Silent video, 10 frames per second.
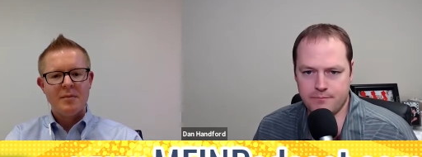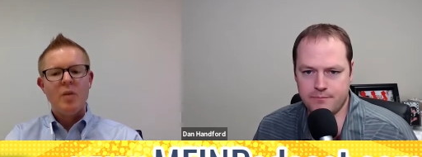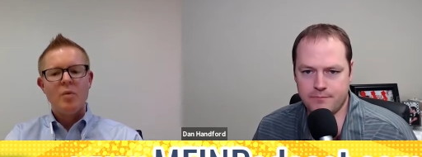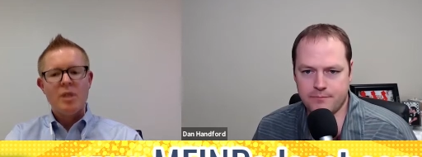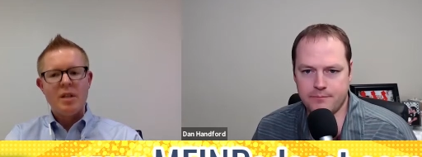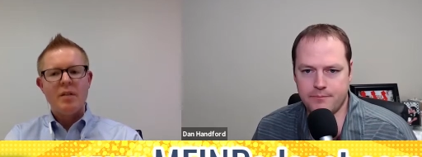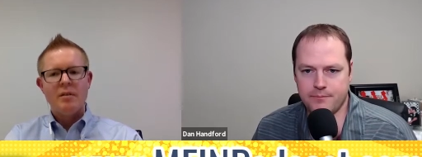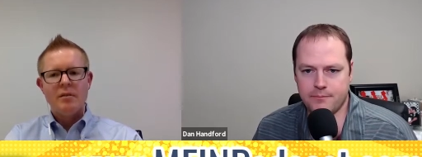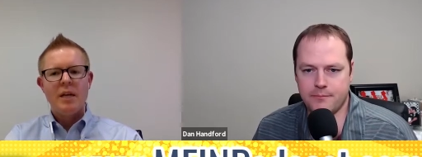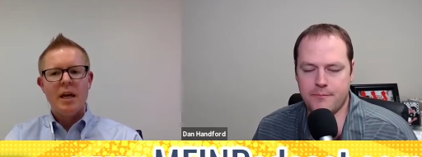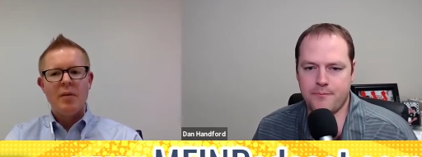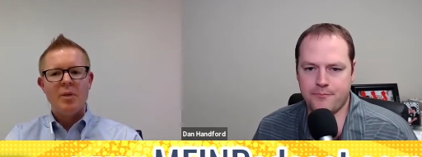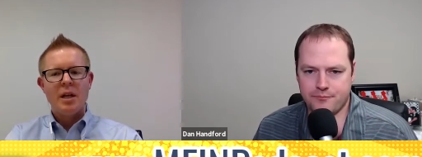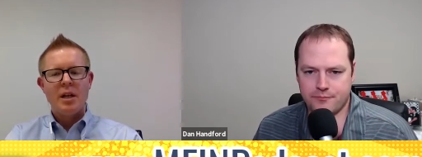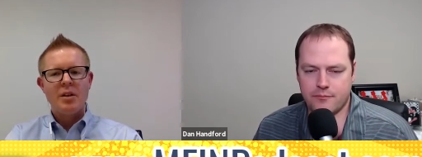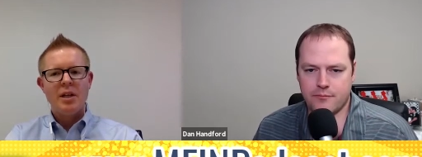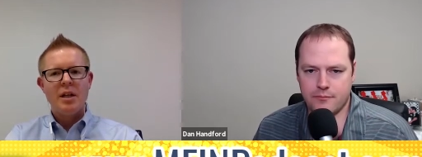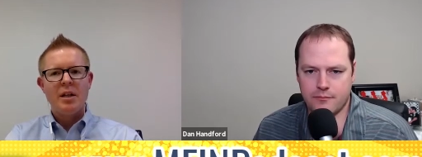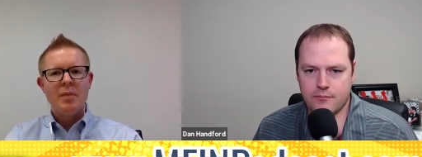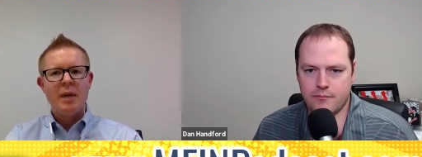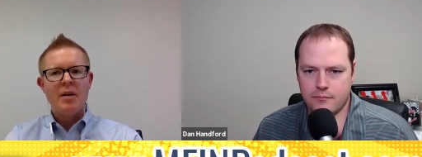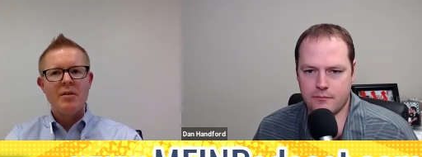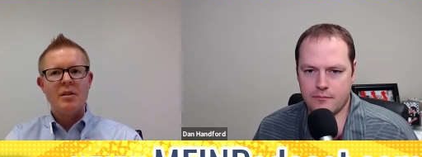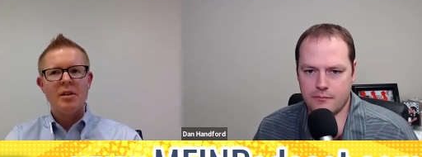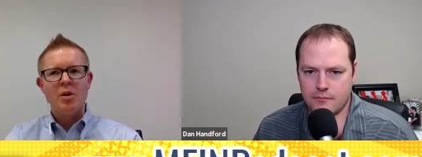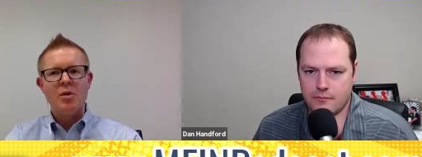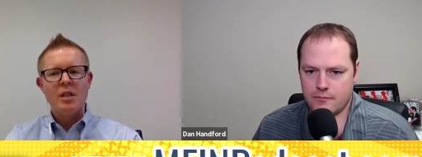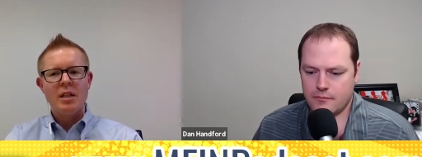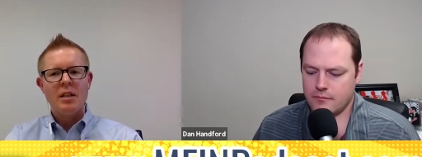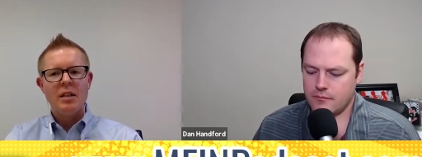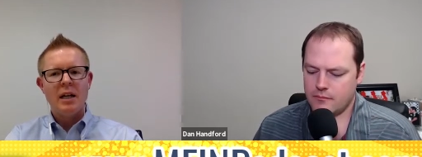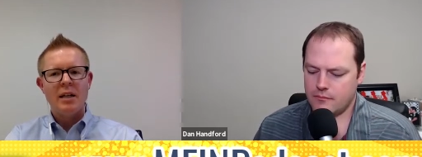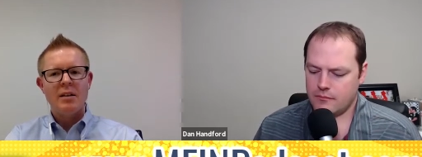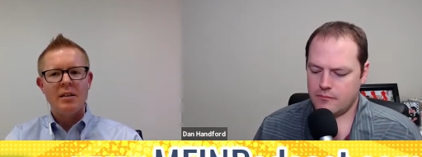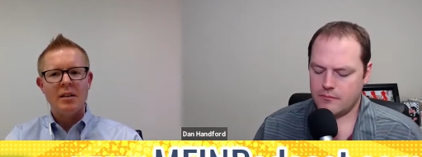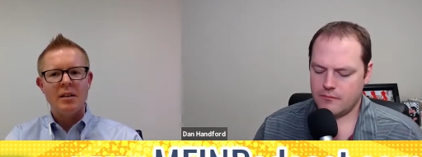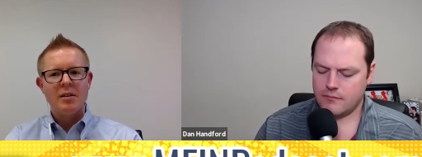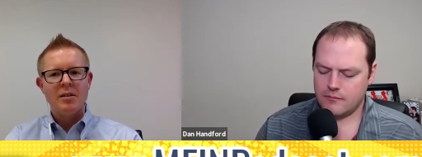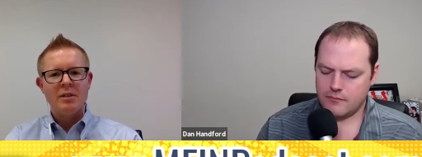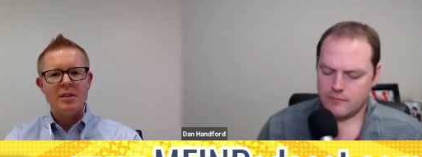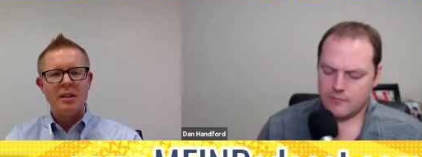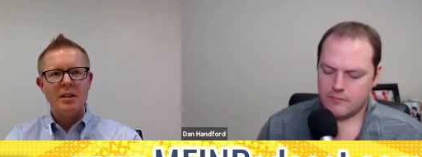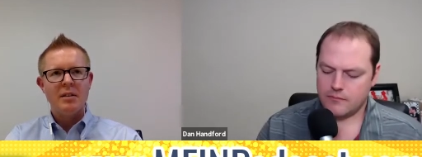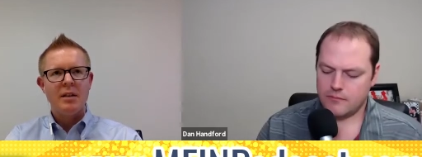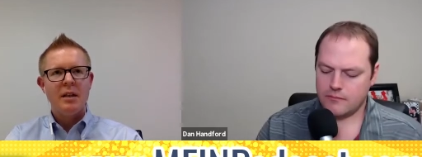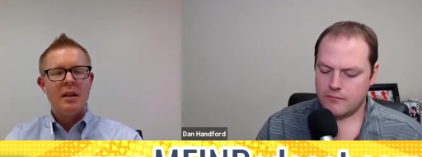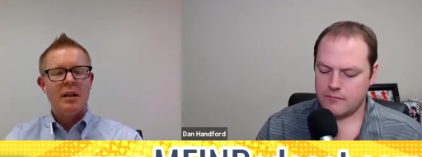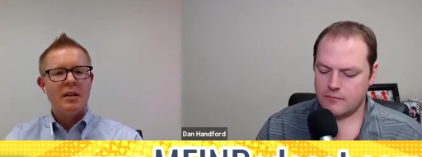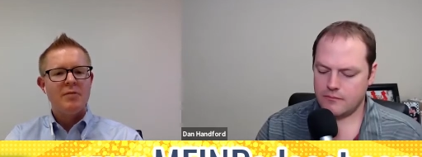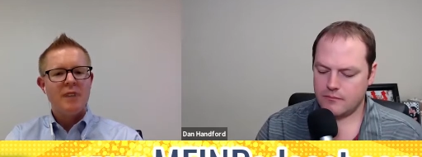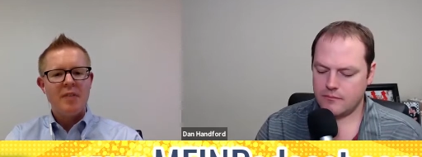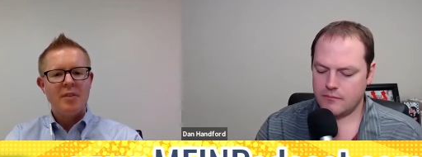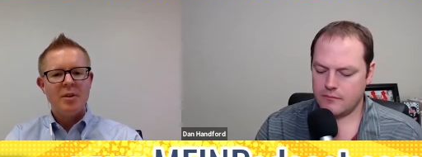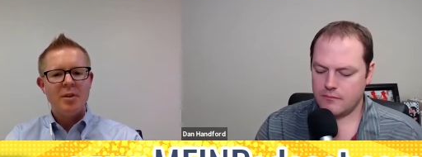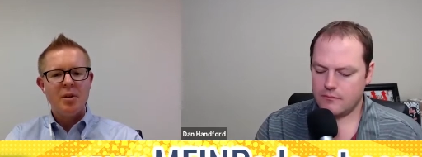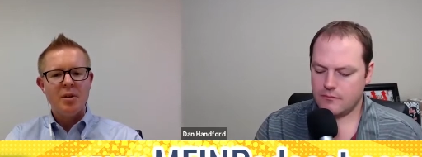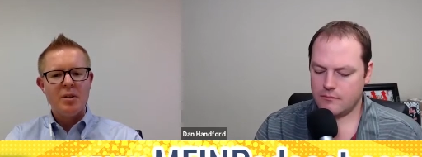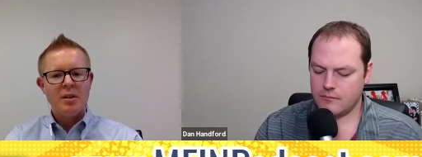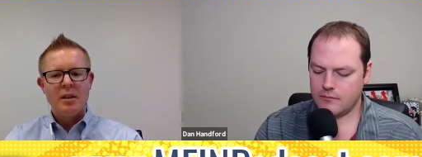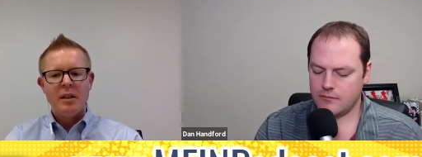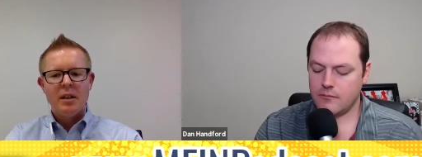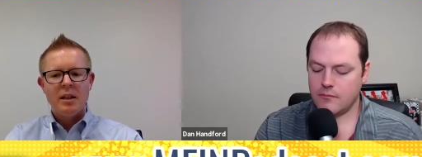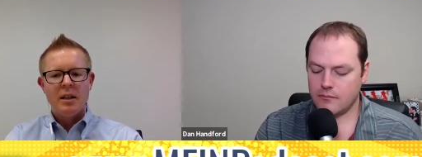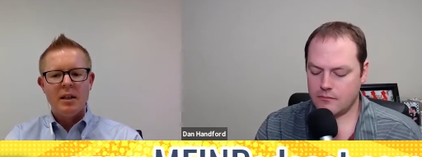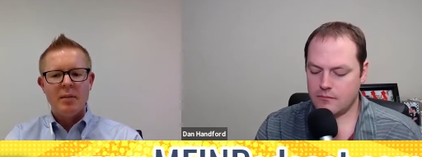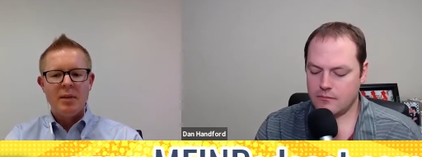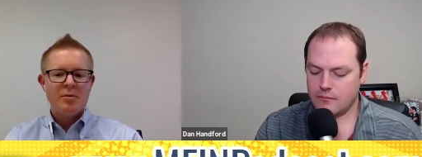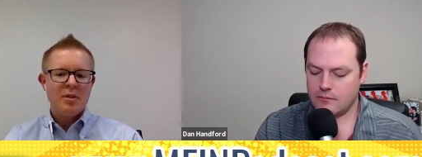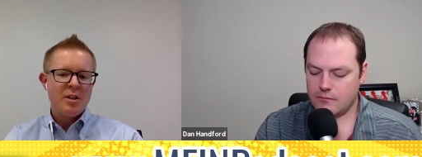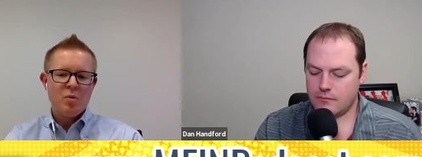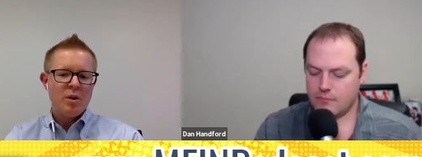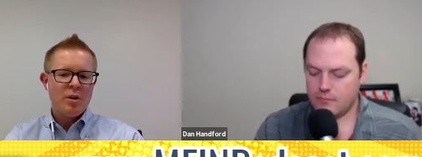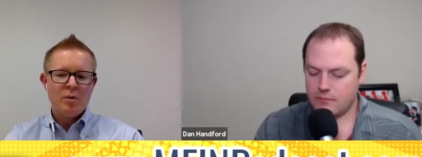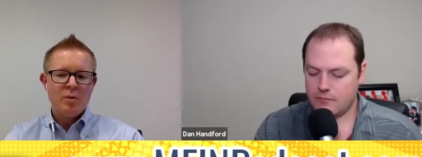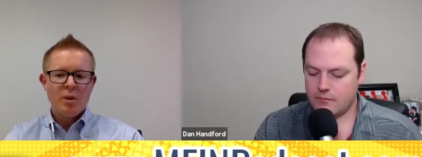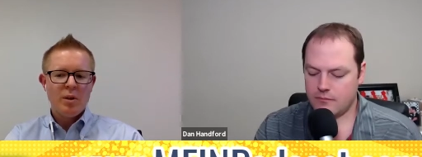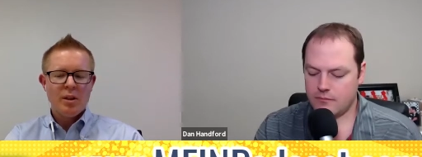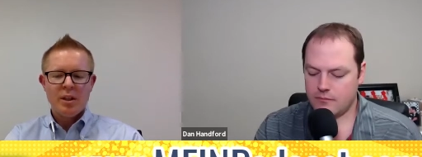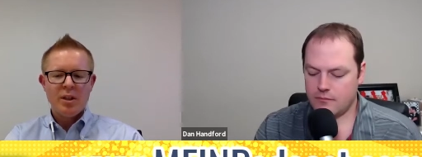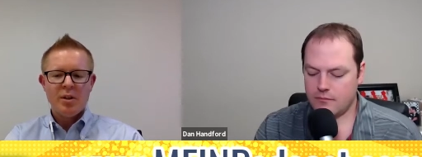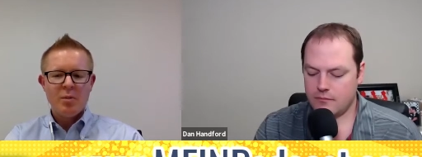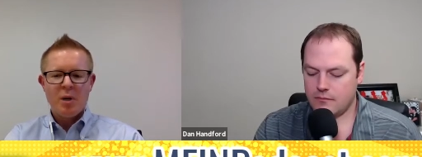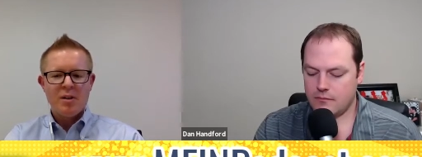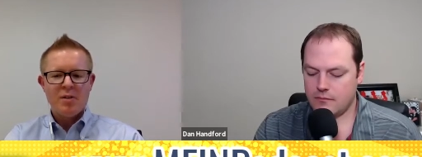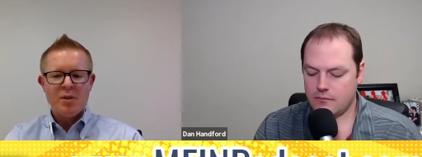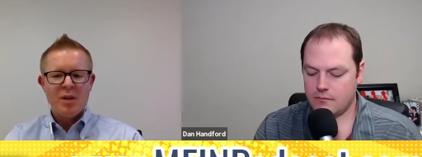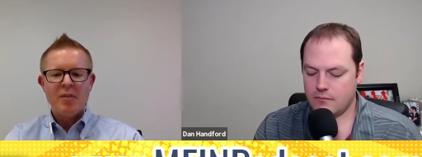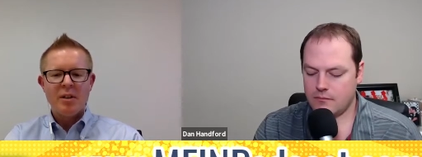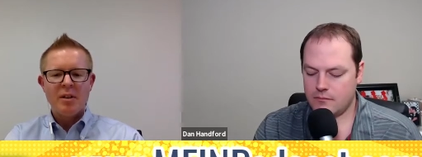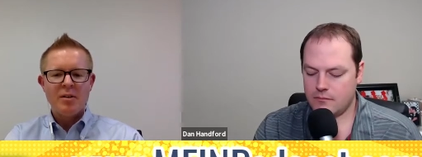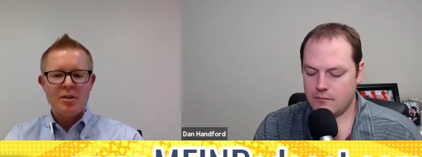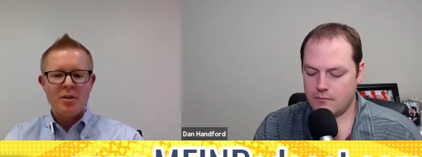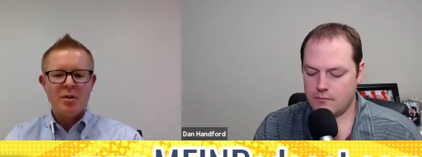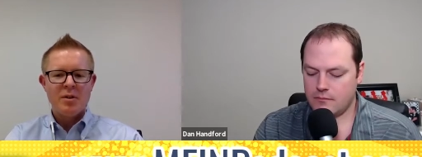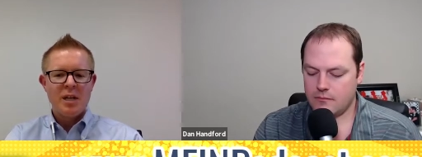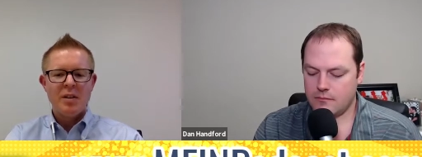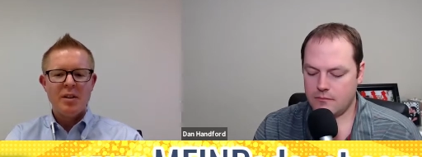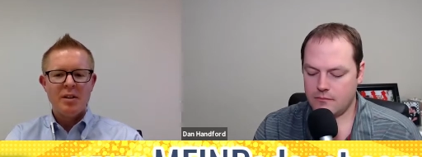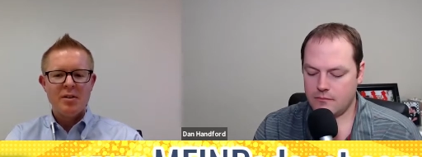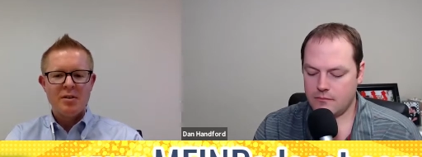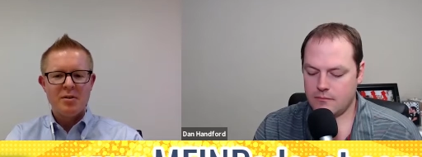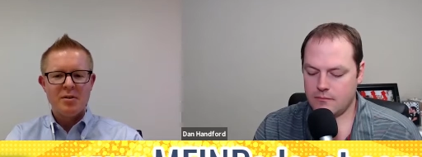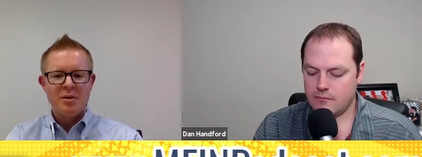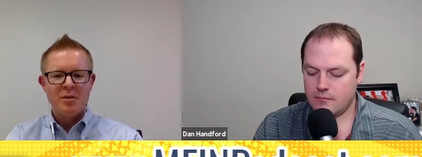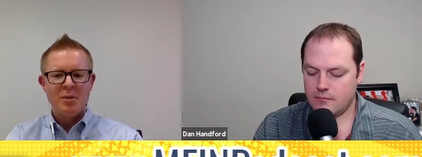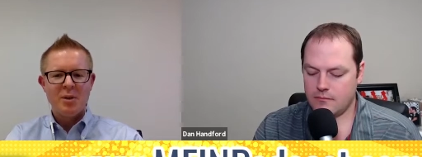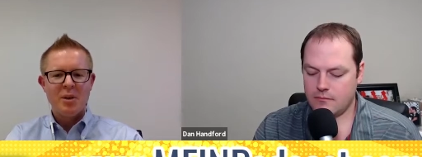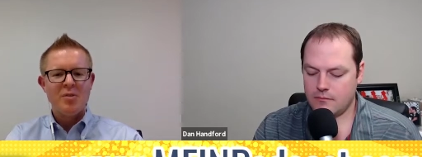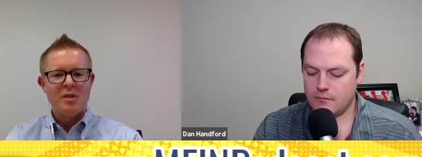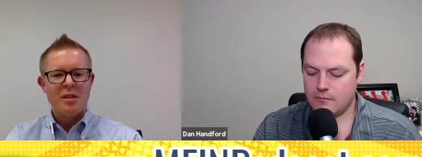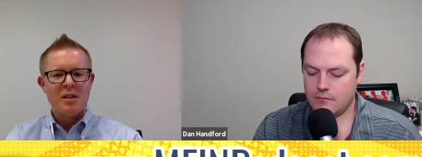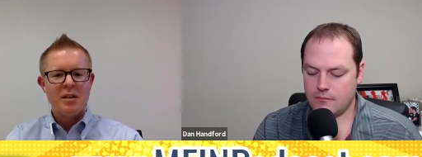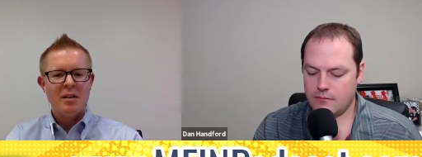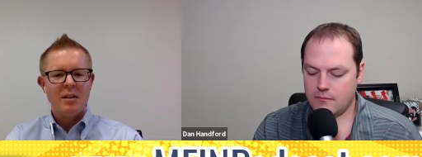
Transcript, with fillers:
Speaker 1: We did. Yeah, we calculated about a low teen IRR over a, a five year hold. Um, and for us, we're we're looking to own parks forever. So ten years is sort of the more interesting